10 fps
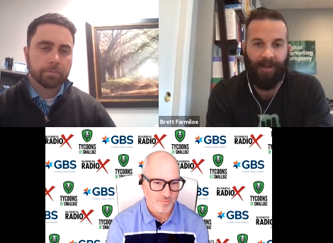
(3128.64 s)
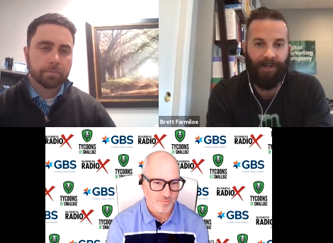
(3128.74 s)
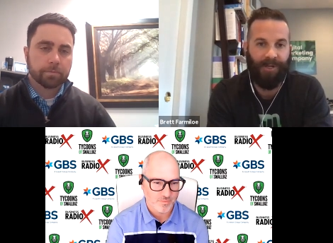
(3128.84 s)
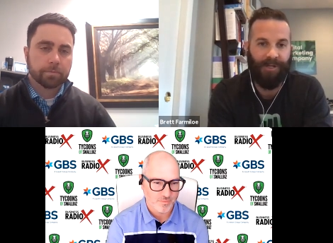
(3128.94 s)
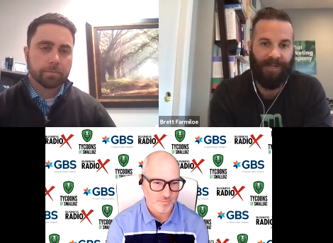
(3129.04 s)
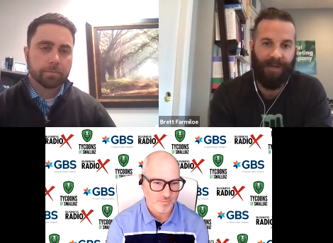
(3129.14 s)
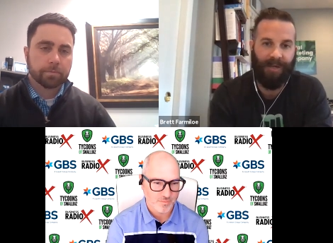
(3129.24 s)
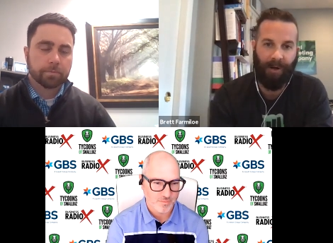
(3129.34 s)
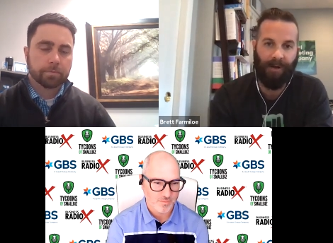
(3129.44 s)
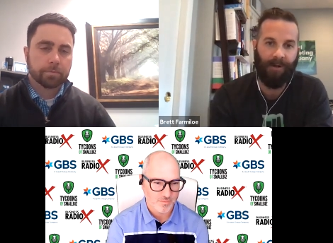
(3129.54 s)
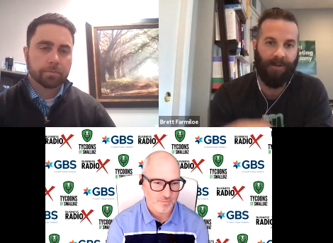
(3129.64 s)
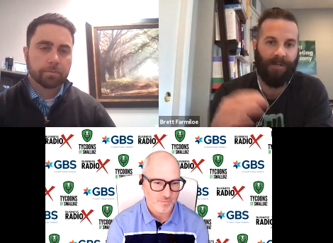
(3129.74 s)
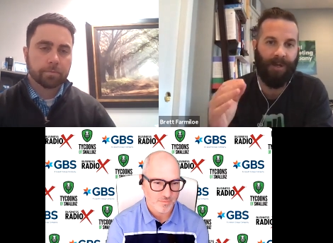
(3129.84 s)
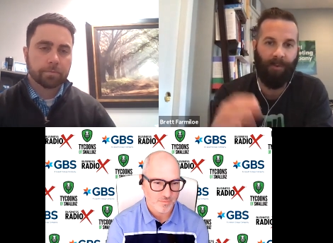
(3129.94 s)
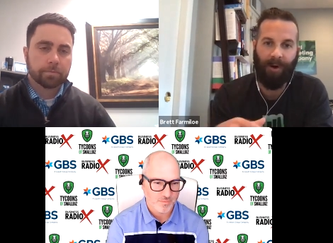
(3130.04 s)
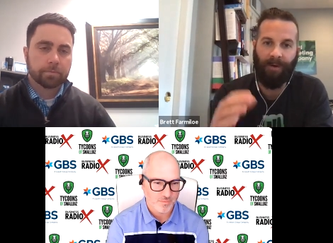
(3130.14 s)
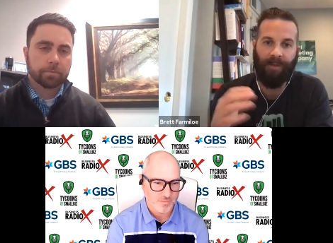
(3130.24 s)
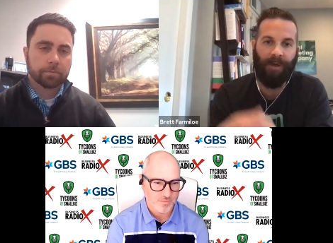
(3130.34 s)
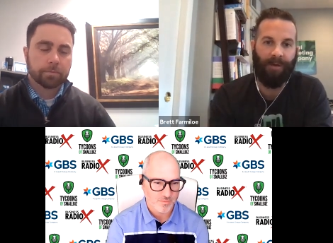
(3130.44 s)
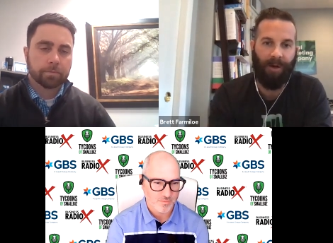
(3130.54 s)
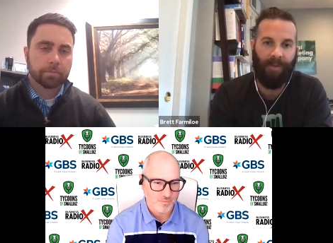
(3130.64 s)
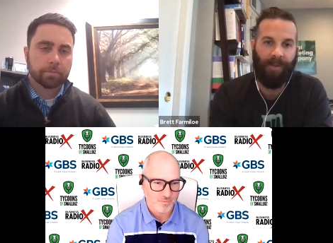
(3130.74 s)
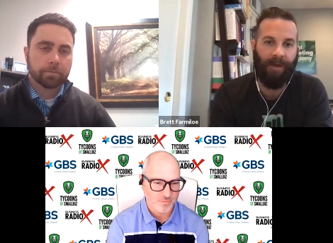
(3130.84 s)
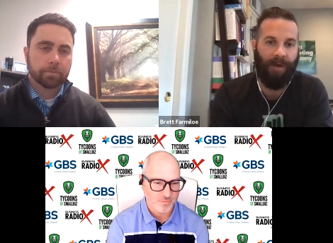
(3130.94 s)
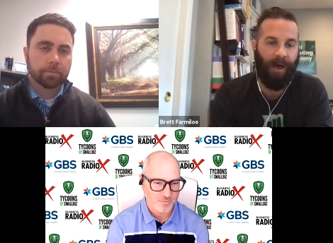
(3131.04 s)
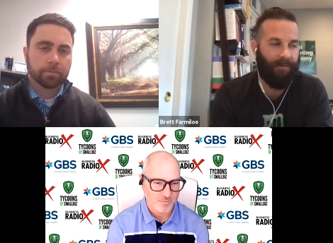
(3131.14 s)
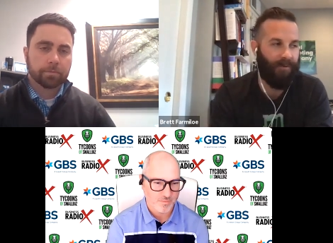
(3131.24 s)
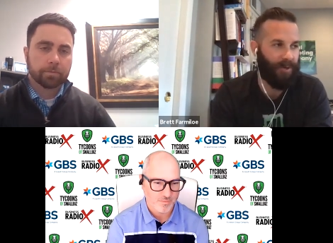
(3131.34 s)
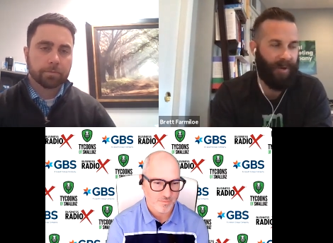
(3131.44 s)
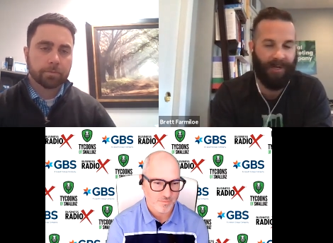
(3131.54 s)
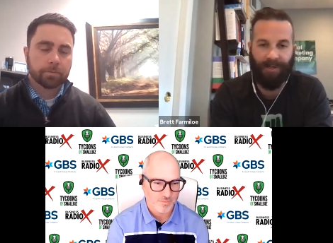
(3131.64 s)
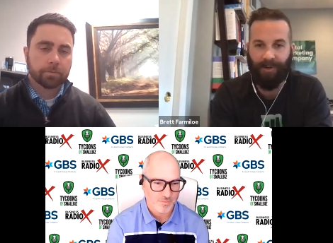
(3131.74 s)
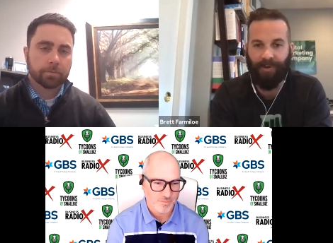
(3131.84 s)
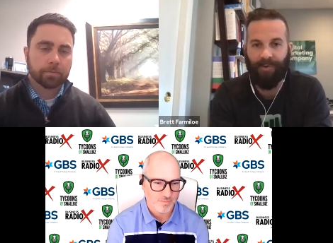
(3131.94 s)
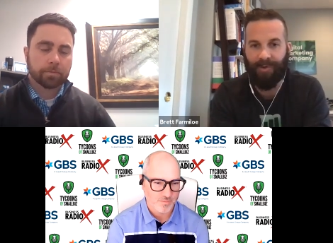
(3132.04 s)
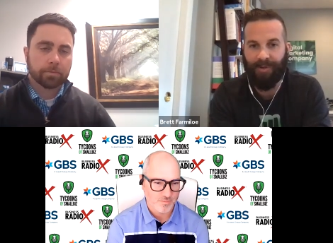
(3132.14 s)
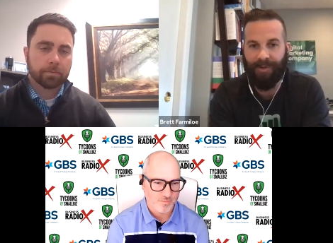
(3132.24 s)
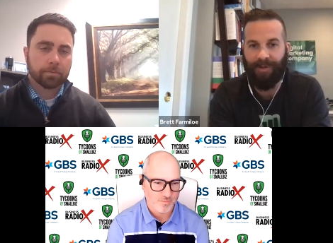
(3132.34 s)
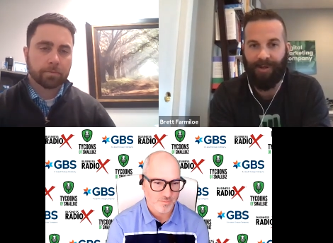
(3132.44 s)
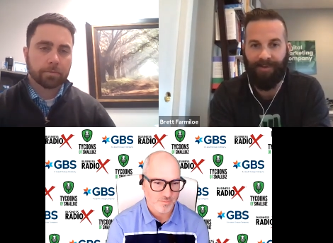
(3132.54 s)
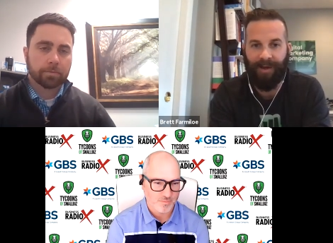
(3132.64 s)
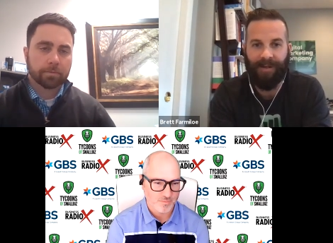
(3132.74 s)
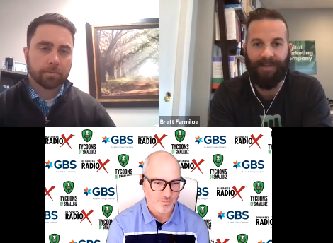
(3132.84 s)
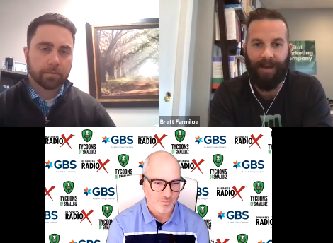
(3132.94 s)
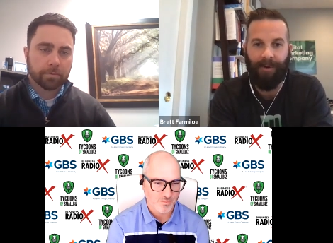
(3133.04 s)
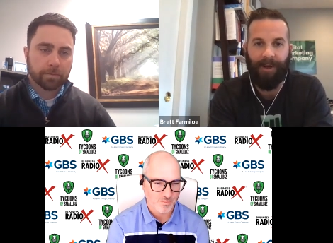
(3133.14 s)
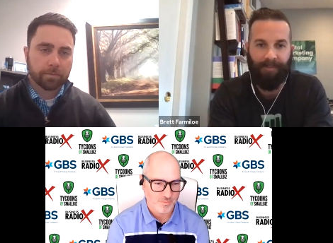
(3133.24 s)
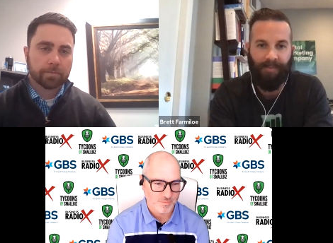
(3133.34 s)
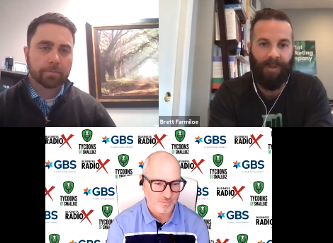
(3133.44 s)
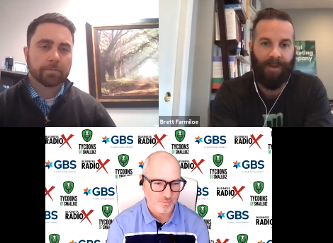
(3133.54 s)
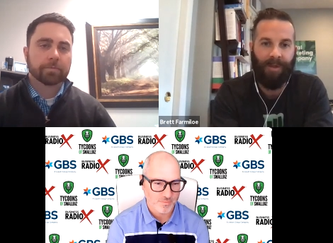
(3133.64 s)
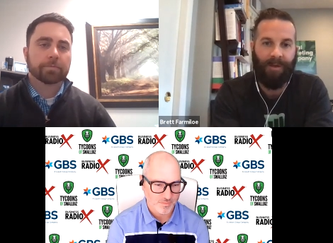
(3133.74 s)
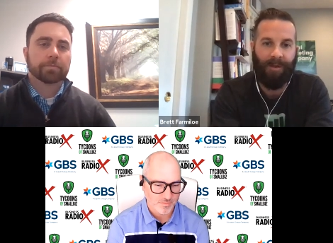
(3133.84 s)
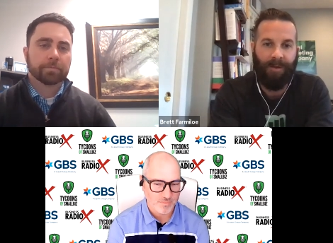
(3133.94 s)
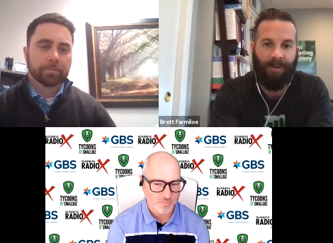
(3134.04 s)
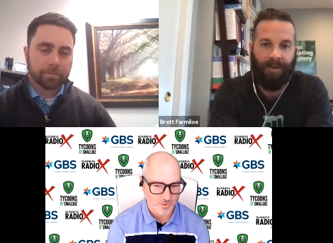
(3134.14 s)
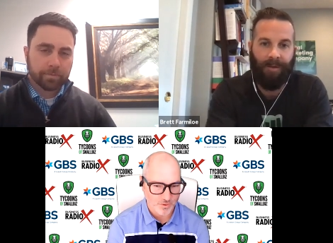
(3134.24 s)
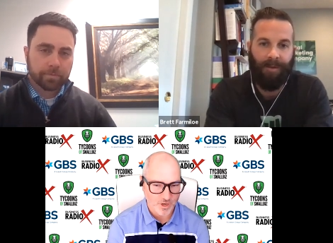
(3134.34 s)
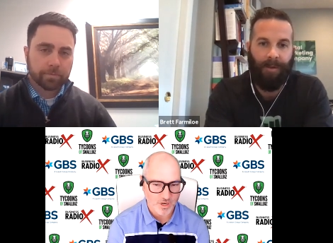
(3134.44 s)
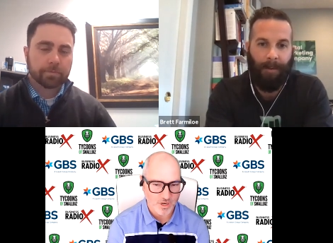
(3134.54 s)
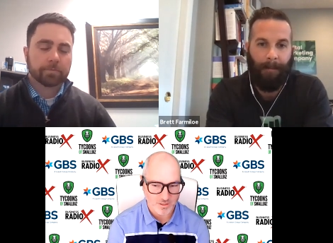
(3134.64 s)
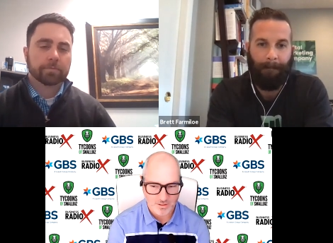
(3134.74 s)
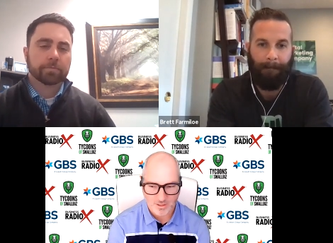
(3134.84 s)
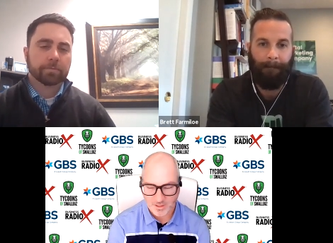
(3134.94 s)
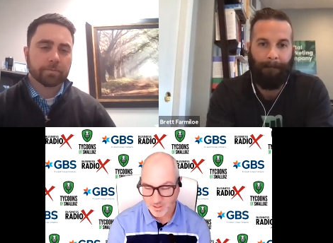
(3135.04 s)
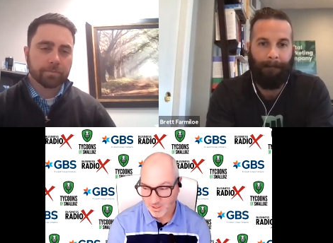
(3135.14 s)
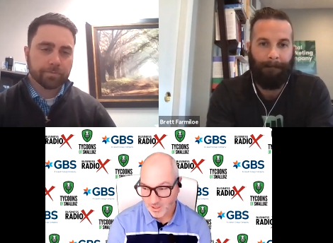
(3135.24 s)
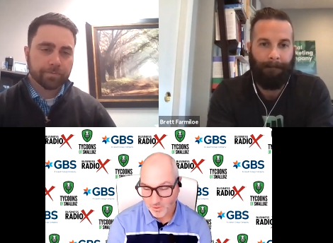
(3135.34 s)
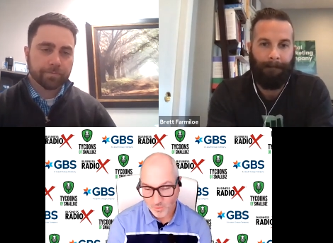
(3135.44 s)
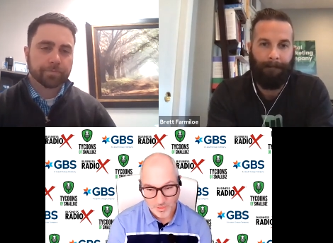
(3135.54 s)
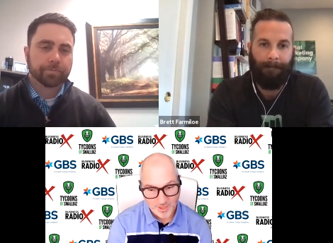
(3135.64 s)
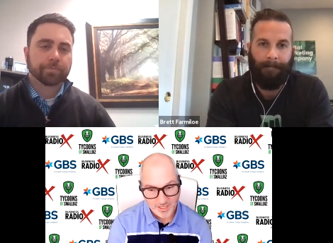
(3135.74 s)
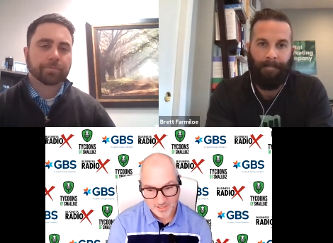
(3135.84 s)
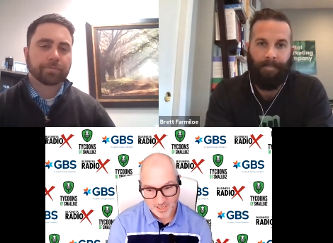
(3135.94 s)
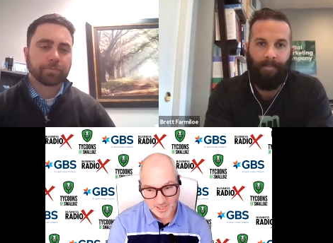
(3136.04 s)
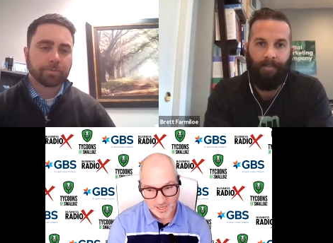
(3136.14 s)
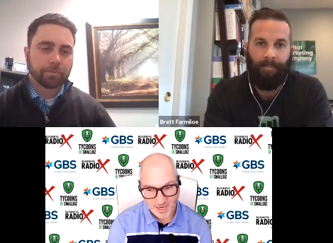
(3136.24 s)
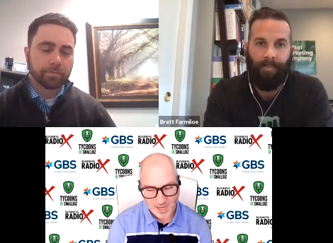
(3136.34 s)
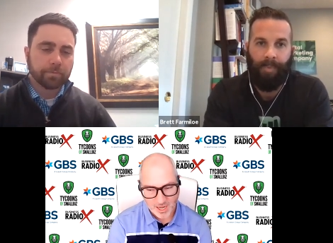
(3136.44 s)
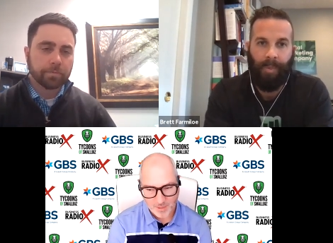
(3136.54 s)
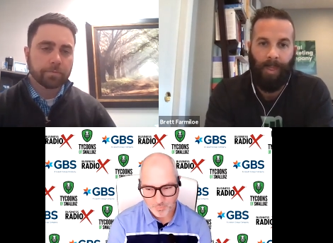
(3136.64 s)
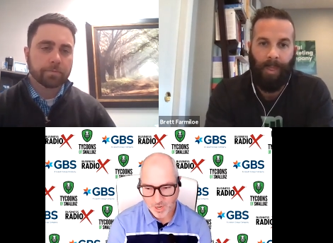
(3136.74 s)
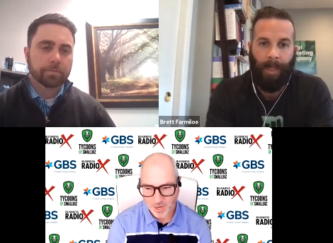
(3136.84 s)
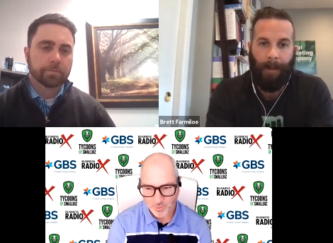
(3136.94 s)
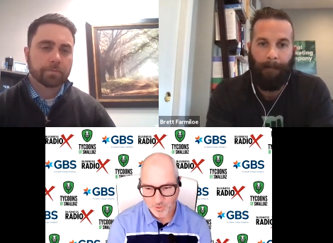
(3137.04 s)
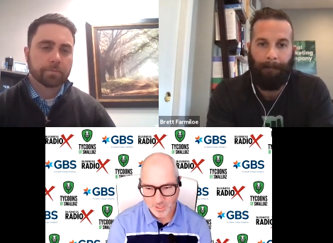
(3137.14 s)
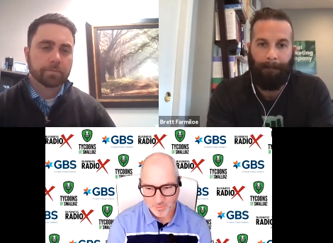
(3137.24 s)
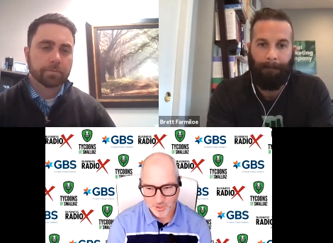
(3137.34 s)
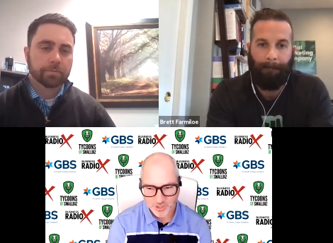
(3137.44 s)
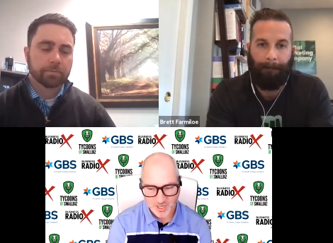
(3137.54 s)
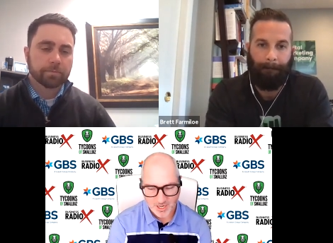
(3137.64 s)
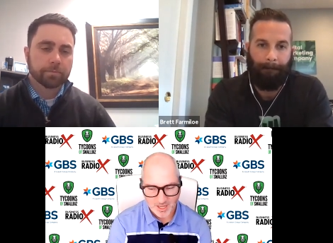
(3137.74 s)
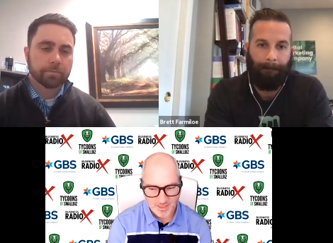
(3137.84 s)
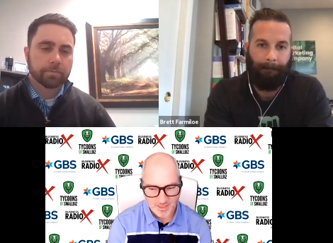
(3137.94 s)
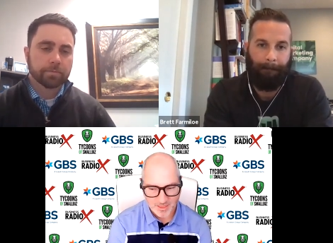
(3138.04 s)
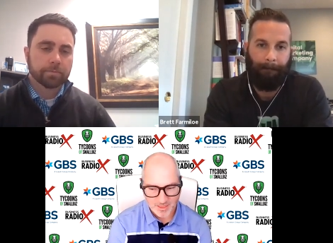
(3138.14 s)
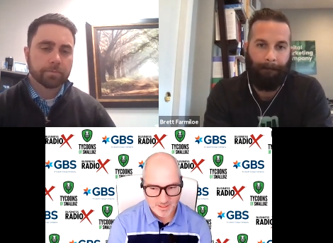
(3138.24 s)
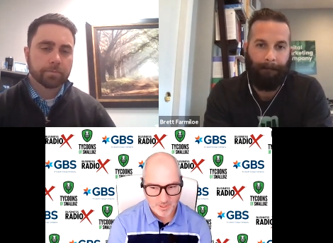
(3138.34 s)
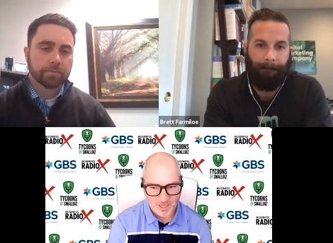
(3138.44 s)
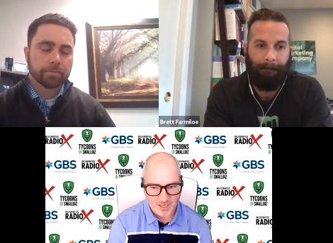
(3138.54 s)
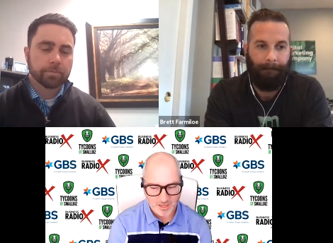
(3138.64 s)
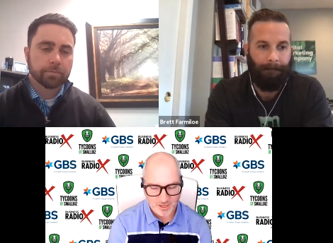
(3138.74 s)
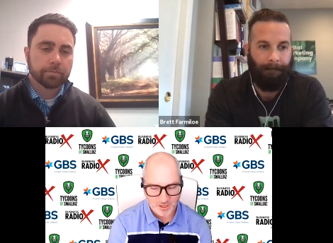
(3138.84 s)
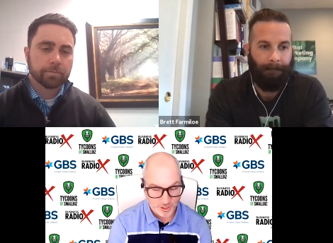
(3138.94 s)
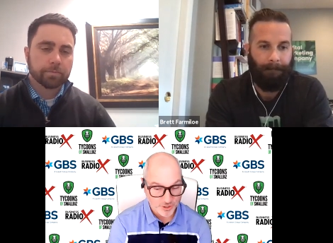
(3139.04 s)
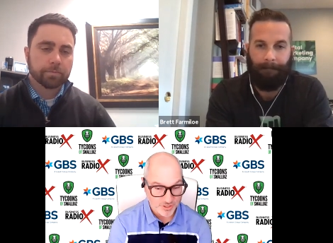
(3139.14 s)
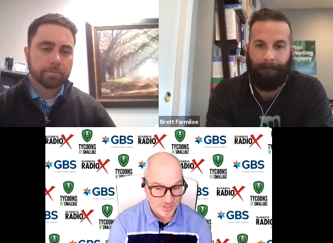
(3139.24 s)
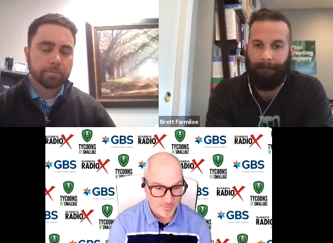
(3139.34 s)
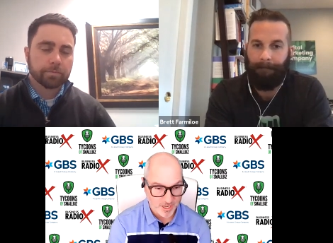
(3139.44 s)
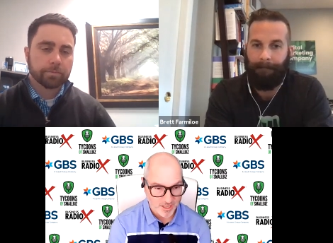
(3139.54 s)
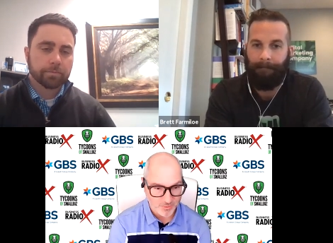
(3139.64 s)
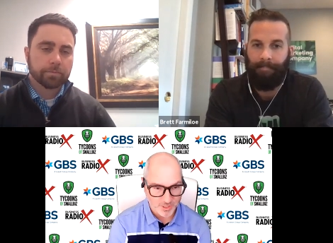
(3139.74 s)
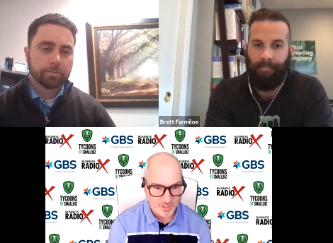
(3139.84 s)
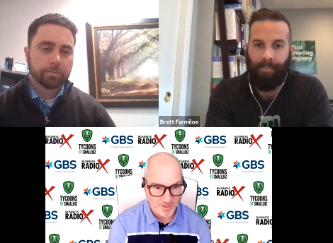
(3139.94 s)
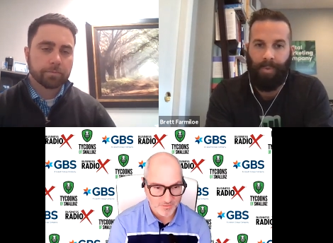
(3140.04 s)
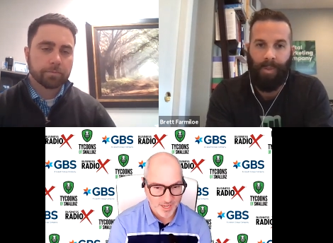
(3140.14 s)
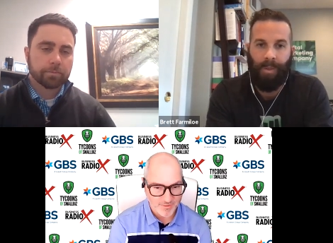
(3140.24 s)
Speaker 1: and you should see Markitors somewhere on the on the uh, first page of search results. So you can find us that way.
Speaker 2: Great. Well, thanks again. I, I, I really appreciate. It. I think it's somebody or you're somebody that we'd love to